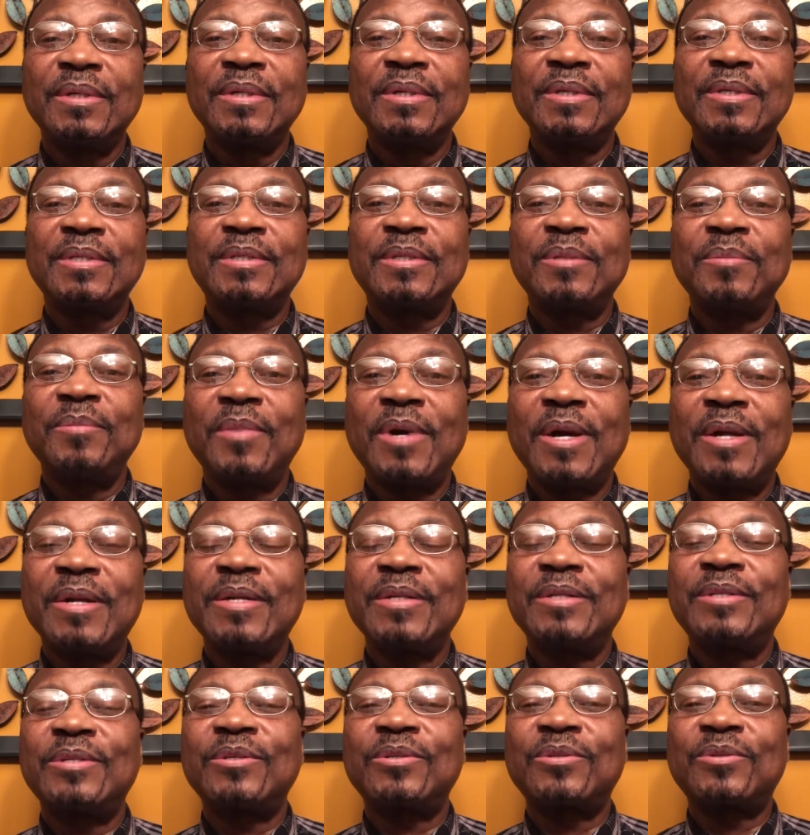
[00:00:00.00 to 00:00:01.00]
You see,
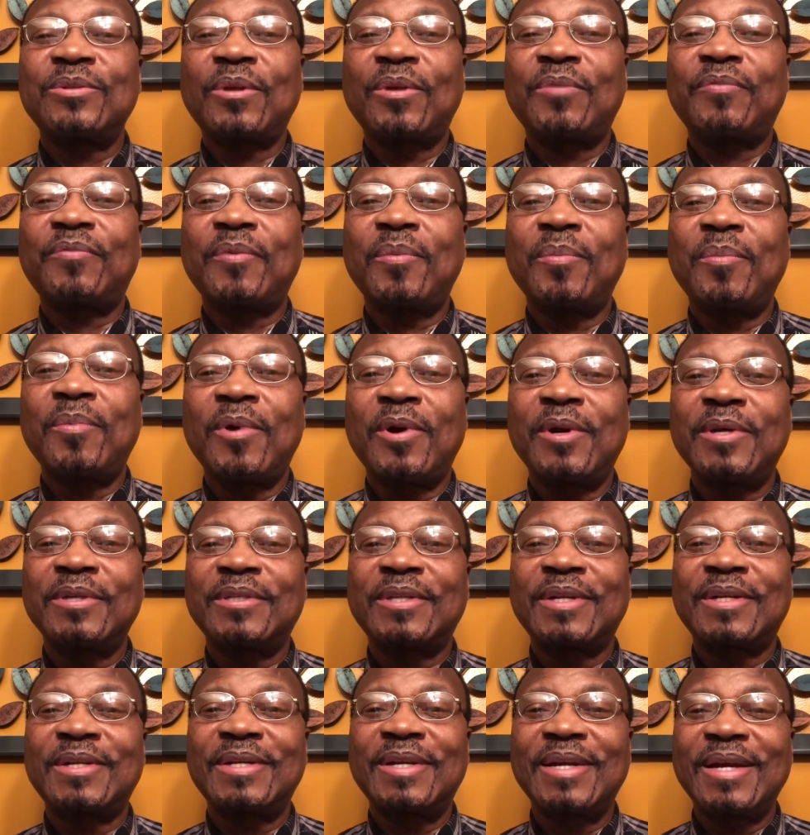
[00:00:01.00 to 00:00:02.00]
marriage is not for boys
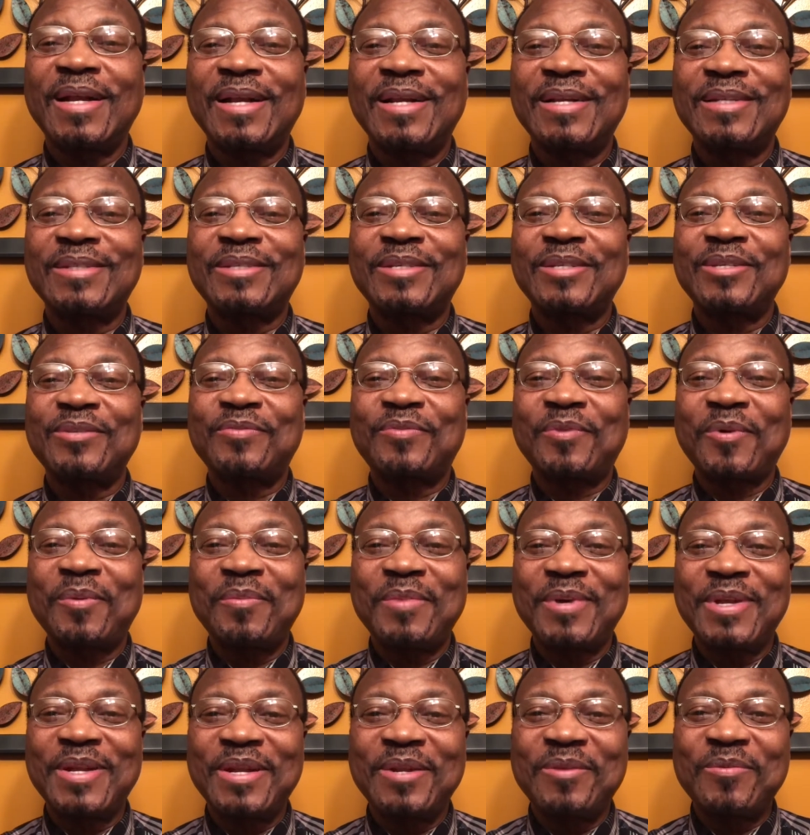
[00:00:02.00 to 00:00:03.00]
and girls, it's for
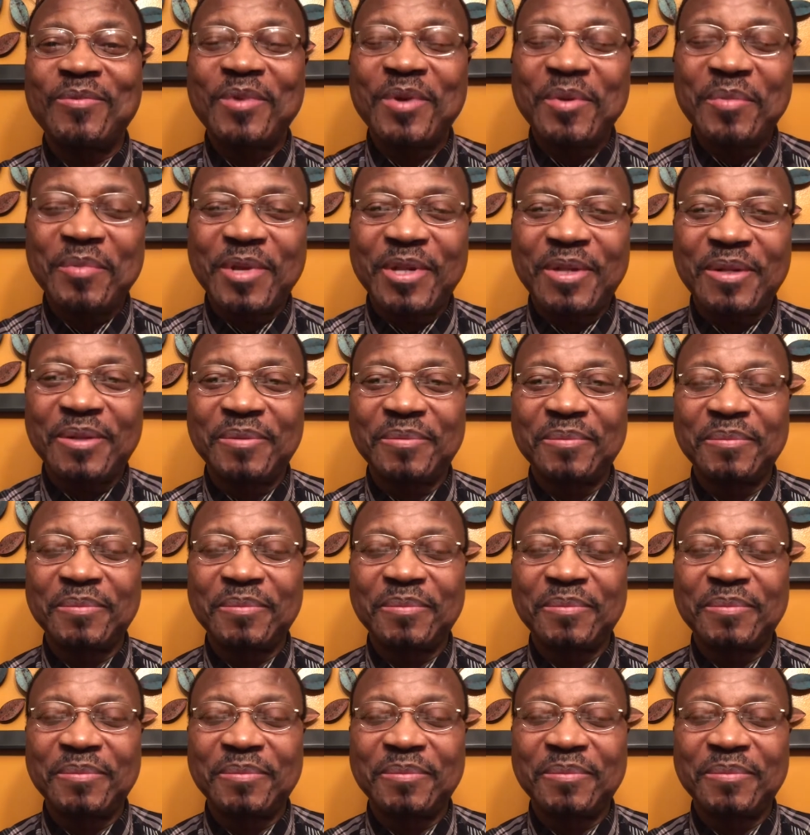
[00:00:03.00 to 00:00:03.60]
men and women.